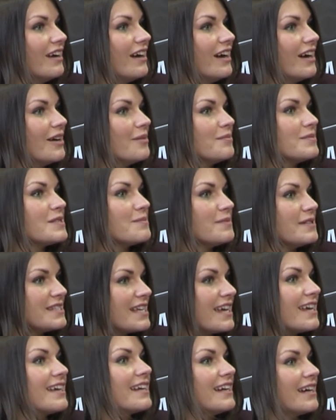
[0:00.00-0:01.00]
to be
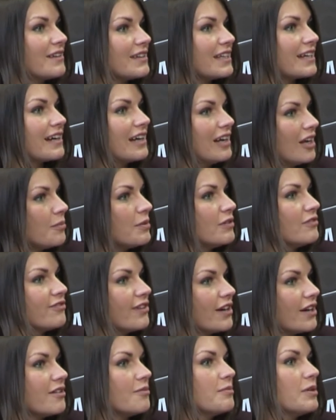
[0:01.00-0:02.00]
taken out of that club
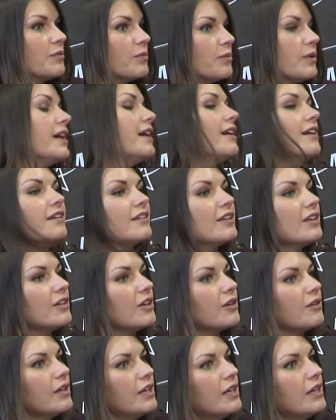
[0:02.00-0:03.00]
environment where, you
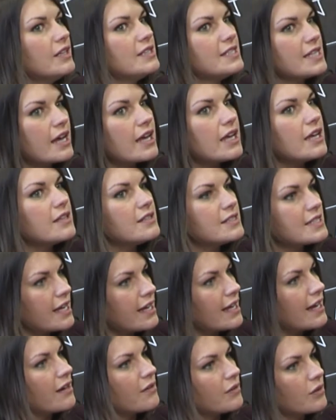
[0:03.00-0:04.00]
know, day in,
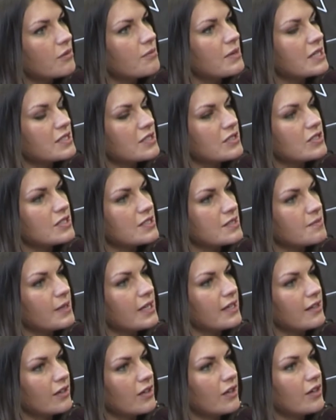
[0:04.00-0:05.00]
day out, your message is
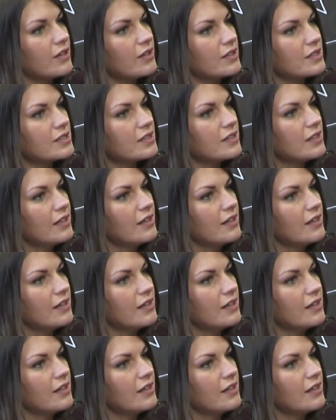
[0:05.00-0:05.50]
being heard,